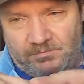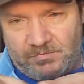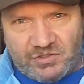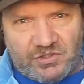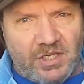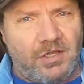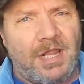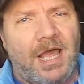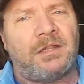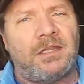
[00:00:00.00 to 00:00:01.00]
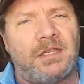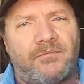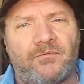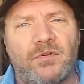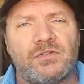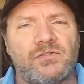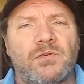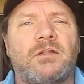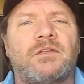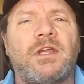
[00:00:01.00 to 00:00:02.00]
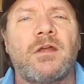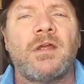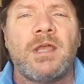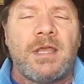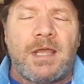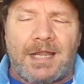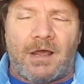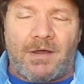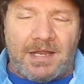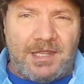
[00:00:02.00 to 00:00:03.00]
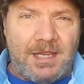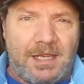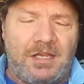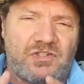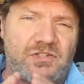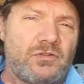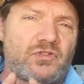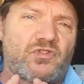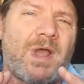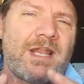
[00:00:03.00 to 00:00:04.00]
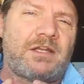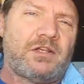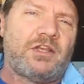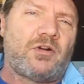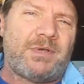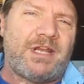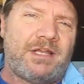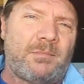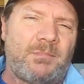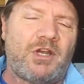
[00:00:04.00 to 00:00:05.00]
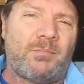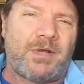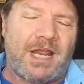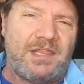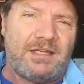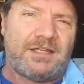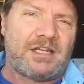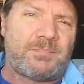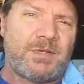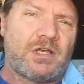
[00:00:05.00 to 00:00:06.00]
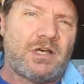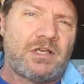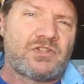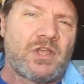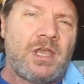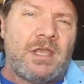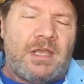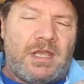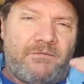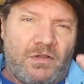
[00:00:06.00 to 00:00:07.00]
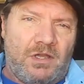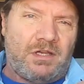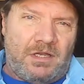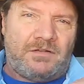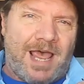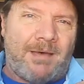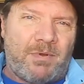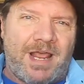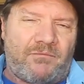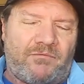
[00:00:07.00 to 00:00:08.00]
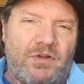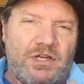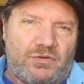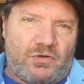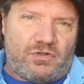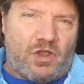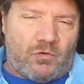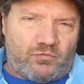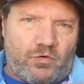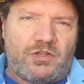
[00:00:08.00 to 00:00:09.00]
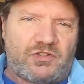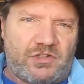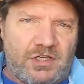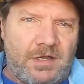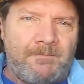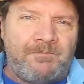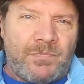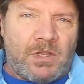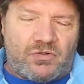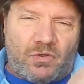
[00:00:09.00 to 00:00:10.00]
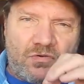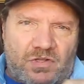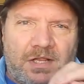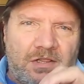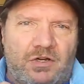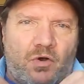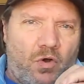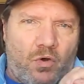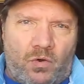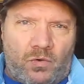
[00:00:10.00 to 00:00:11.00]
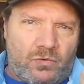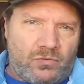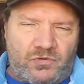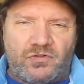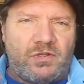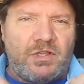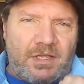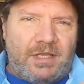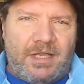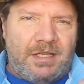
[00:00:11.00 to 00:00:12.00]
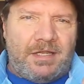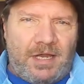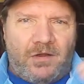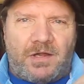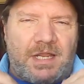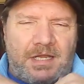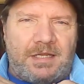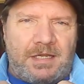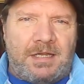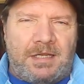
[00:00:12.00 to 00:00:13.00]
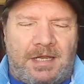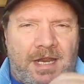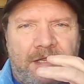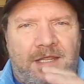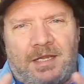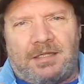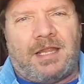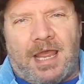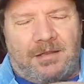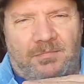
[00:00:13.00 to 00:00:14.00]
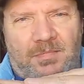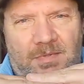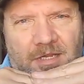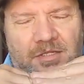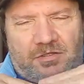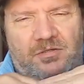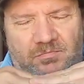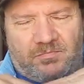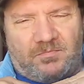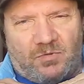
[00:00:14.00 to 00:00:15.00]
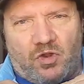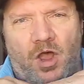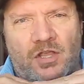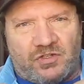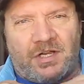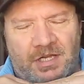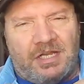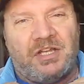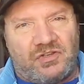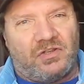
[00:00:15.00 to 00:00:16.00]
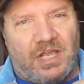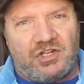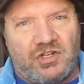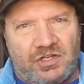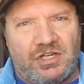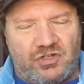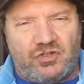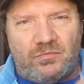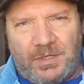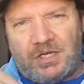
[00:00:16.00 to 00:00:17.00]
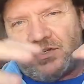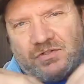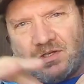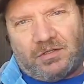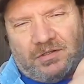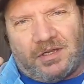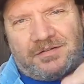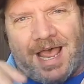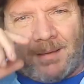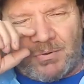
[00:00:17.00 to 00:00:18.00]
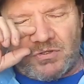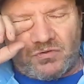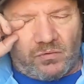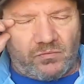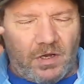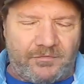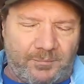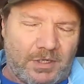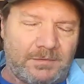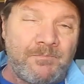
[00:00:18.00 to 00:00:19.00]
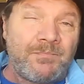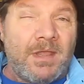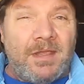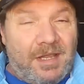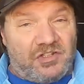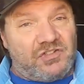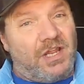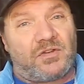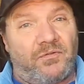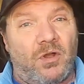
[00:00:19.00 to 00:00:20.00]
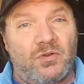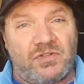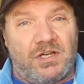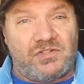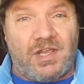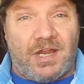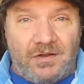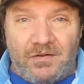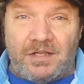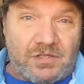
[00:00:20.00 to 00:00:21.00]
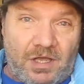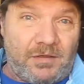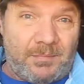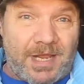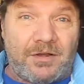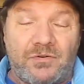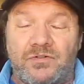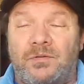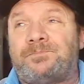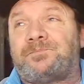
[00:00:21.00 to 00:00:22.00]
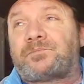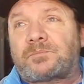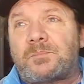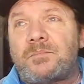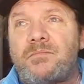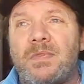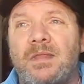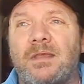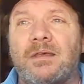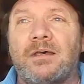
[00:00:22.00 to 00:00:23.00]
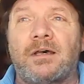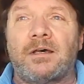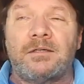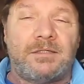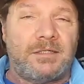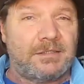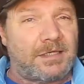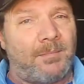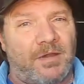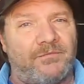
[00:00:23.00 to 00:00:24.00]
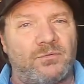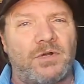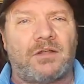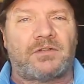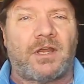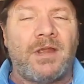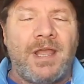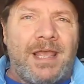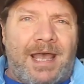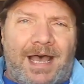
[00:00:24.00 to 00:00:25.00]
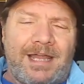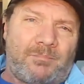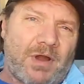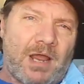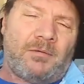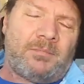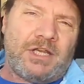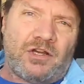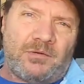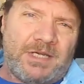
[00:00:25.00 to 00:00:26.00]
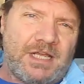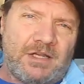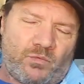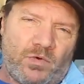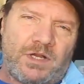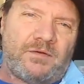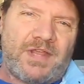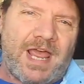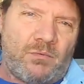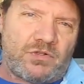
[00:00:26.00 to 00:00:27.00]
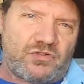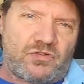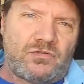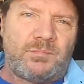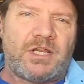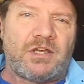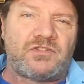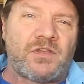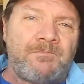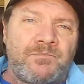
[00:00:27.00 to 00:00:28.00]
seal on the freezer out there. Now I think it's still sweating a little bit in the middle, but I think that's because if you look at the top of that freezer, it's all rusted. So there's like little holes in there getting in, and I think that it's causing an insulation issue because of the top is so rough. But it stays frozen inside there. That's all that matters. Got my food out there. I am probably going to be getting rid of that one soon because